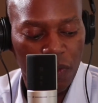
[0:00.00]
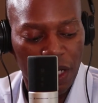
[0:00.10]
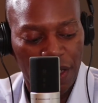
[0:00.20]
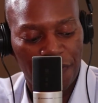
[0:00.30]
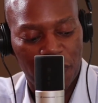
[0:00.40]

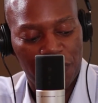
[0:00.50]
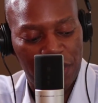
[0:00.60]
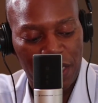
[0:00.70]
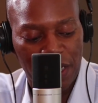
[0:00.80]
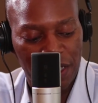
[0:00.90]
The
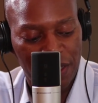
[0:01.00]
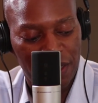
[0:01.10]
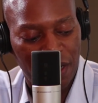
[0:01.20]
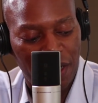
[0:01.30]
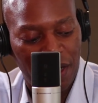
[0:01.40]
first
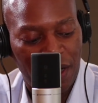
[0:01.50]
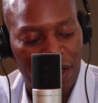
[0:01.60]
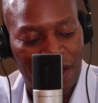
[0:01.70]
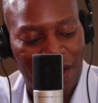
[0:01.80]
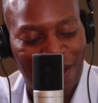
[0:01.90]
is
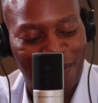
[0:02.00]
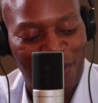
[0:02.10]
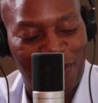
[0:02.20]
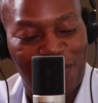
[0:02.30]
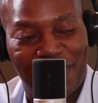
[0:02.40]

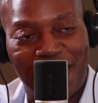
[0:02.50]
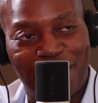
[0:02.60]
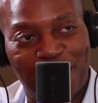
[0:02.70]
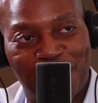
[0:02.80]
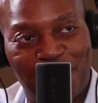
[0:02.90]
proof of
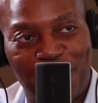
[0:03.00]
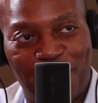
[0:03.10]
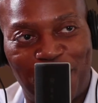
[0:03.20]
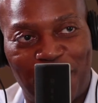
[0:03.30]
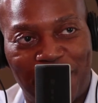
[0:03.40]
stake versus
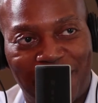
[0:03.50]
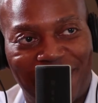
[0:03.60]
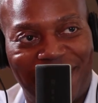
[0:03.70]
proof of work.